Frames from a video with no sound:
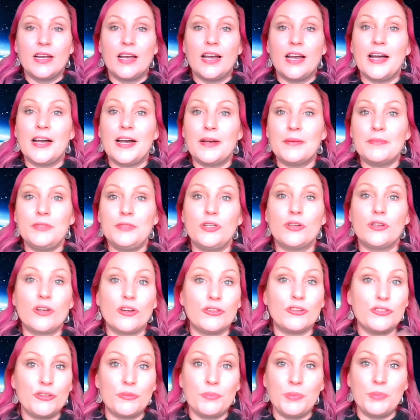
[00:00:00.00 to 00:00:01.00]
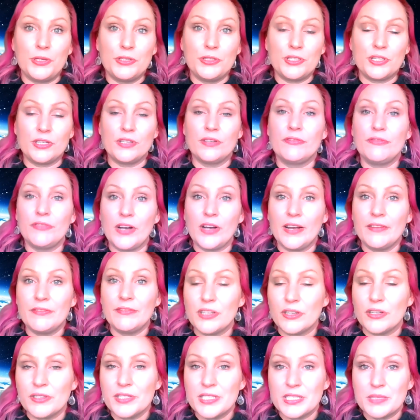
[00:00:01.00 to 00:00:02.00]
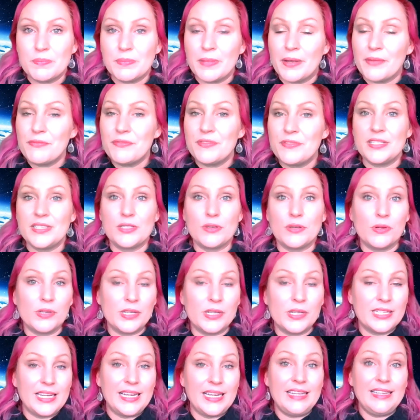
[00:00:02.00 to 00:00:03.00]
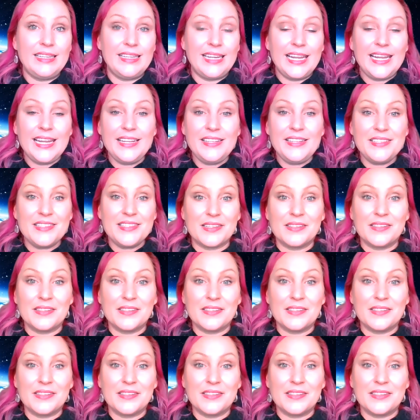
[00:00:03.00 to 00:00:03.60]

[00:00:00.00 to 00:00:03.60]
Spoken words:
Your contribution of $5 a month is all it needs.